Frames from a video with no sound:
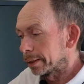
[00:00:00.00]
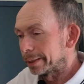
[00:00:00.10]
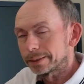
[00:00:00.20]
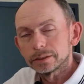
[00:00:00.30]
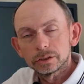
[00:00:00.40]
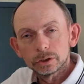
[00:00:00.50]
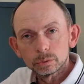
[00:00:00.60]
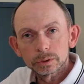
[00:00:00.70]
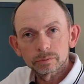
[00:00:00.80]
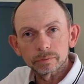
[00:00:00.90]
it is
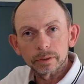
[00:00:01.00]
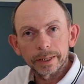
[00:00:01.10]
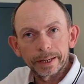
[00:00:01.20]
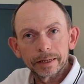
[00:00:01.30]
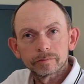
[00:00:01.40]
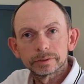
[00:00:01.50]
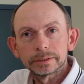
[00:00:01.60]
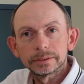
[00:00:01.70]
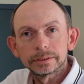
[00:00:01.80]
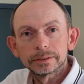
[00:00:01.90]
useful
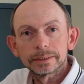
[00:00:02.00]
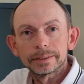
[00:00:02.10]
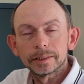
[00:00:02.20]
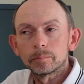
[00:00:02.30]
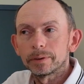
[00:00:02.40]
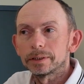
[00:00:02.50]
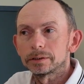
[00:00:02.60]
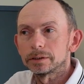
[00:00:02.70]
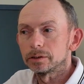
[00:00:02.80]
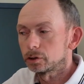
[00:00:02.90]
having the
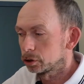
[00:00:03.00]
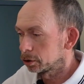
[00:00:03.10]
ability,